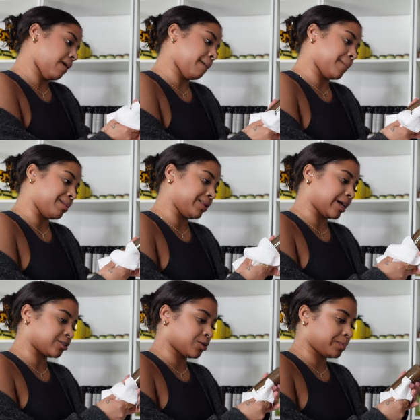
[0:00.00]
my
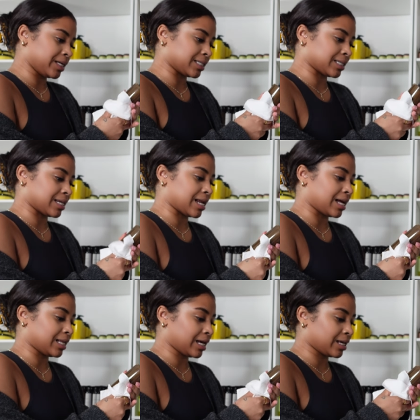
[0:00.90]
black soap is
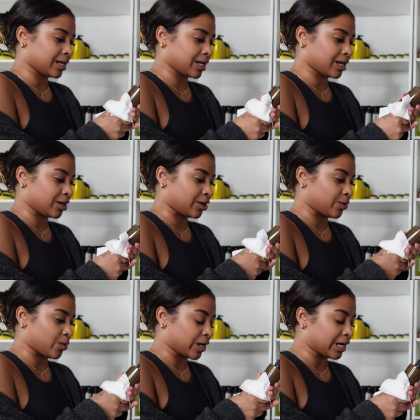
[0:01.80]
not like your
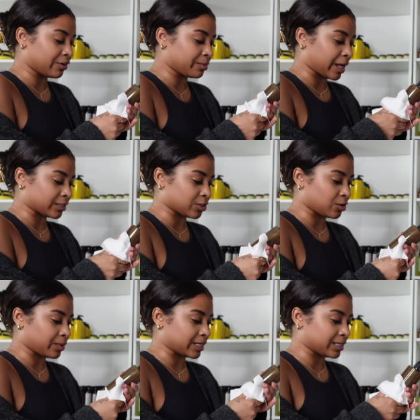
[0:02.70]
ordinary black
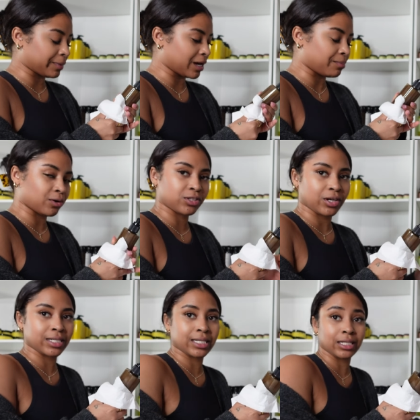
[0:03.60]
soap. I did make a post
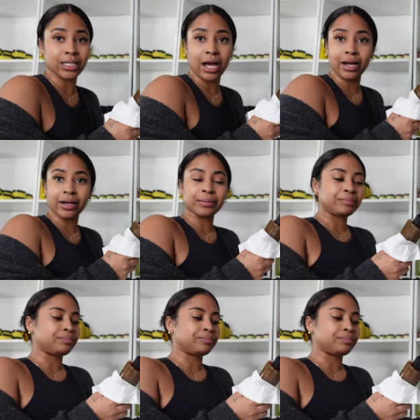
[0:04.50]
on TikTok